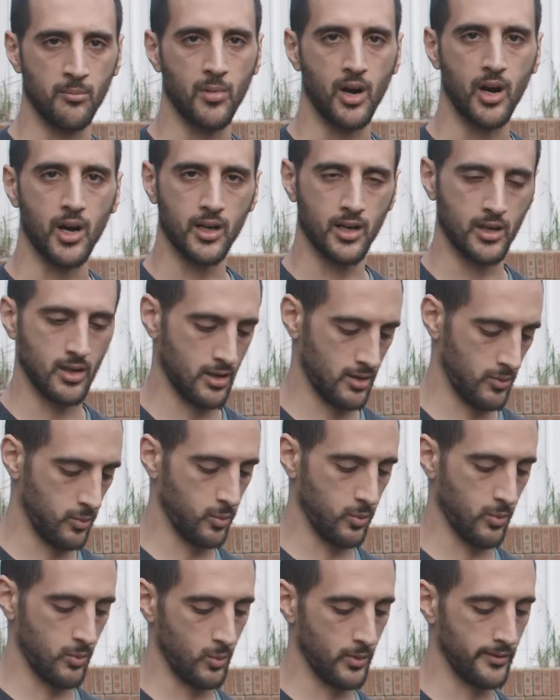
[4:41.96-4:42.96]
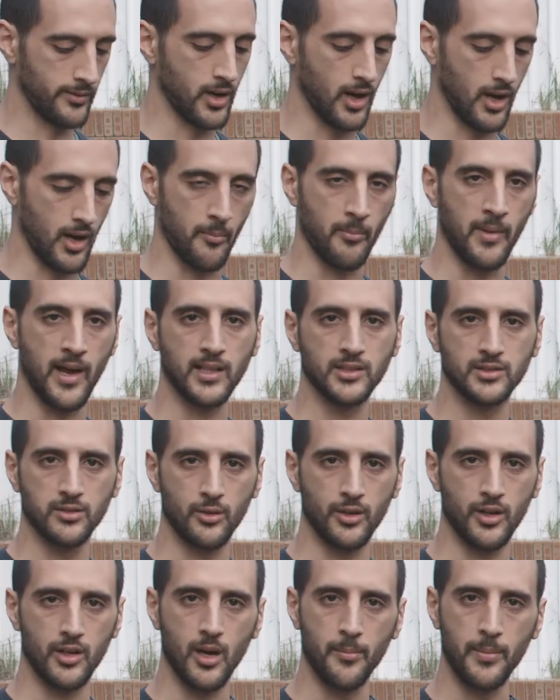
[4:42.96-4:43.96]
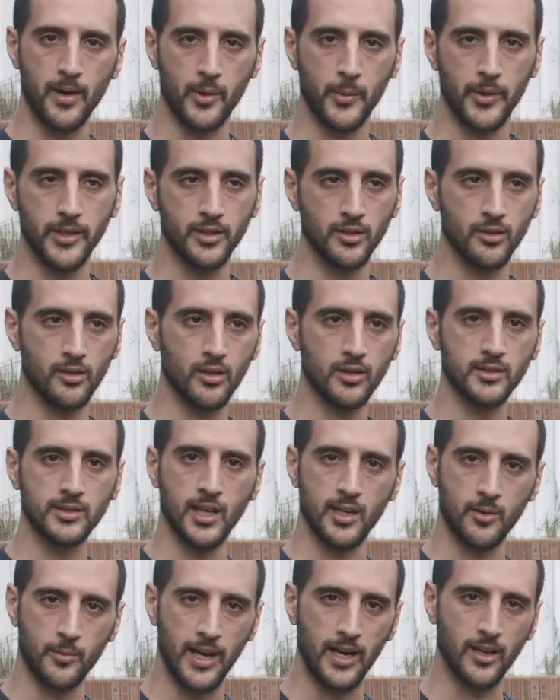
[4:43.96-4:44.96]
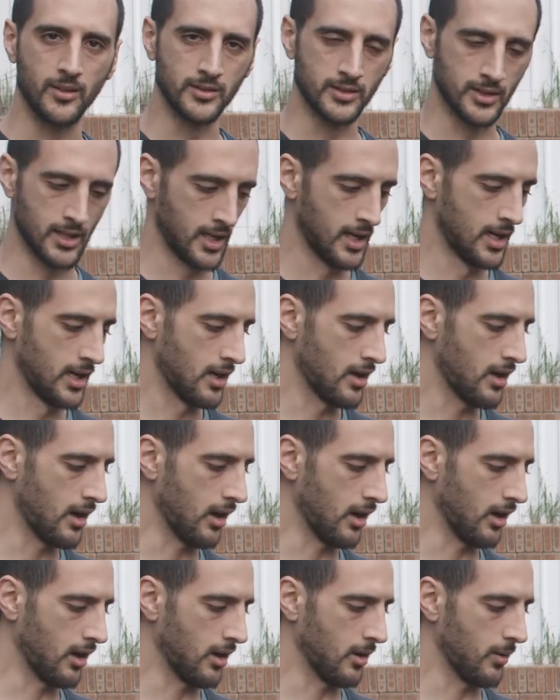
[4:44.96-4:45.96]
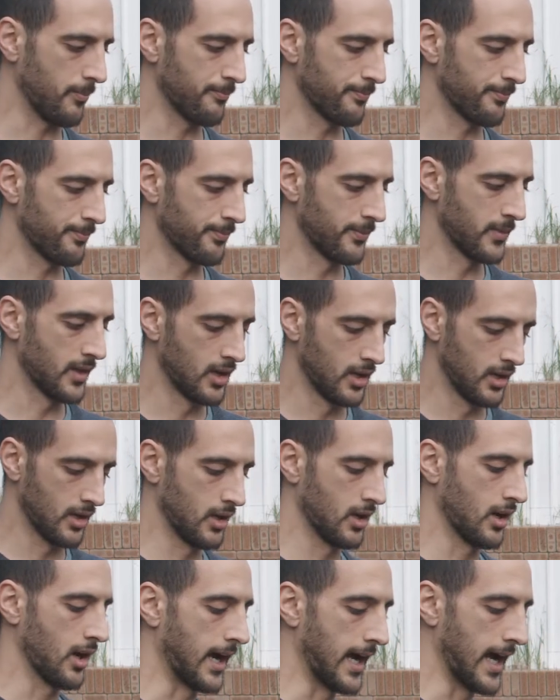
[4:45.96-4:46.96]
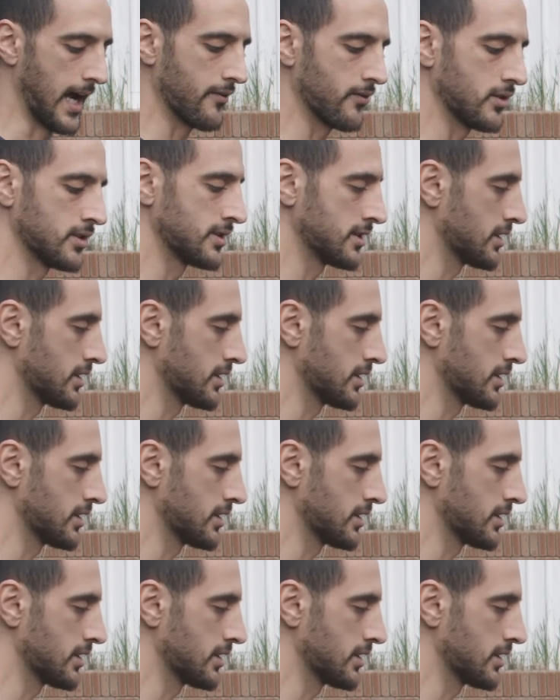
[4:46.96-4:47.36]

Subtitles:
mark. We've got our mags loaded up and ready to go, 10 rounds. I haven't